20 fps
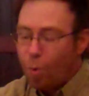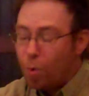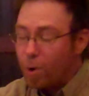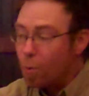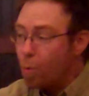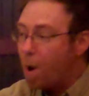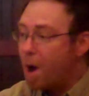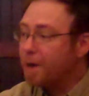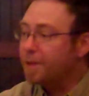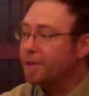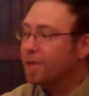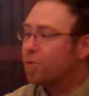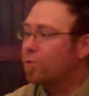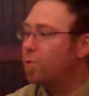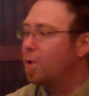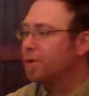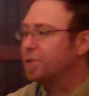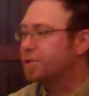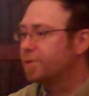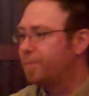We wanted this
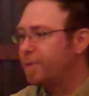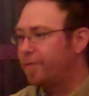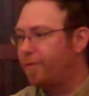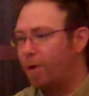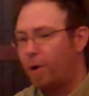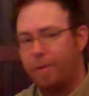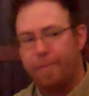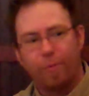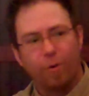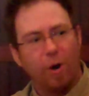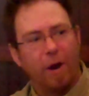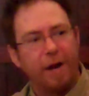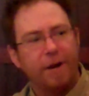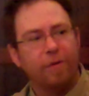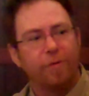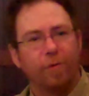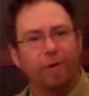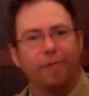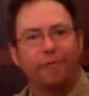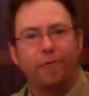one to be very bright
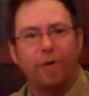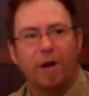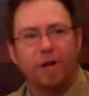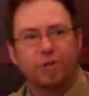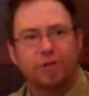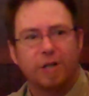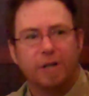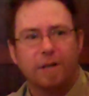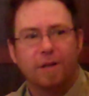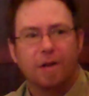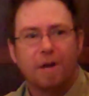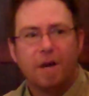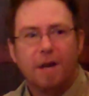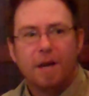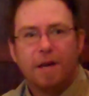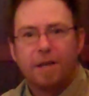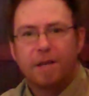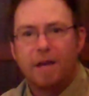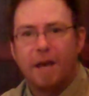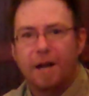and refreshing,
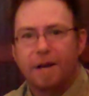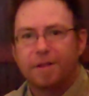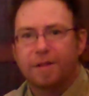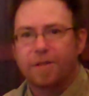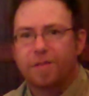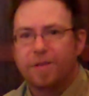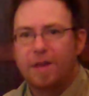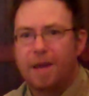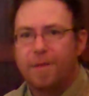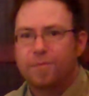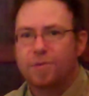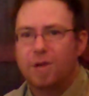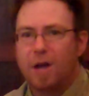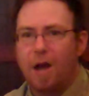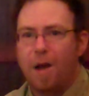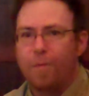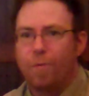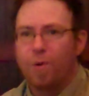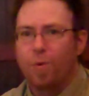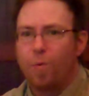yet at the same
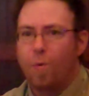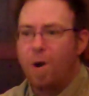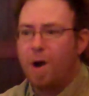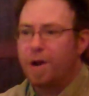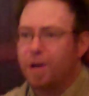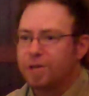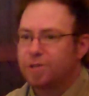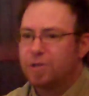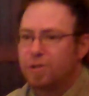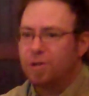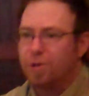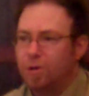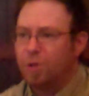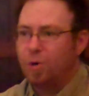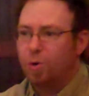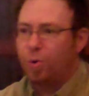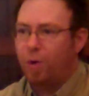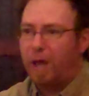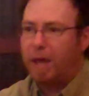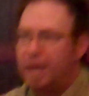time we wanted to
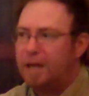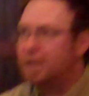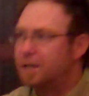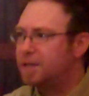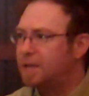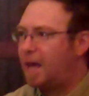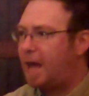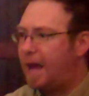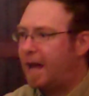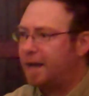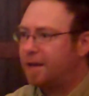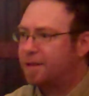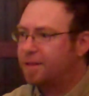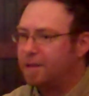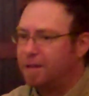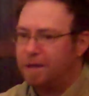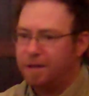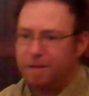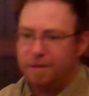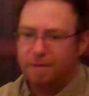hint at
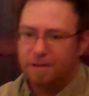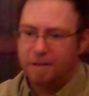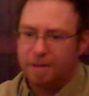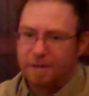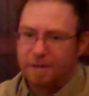the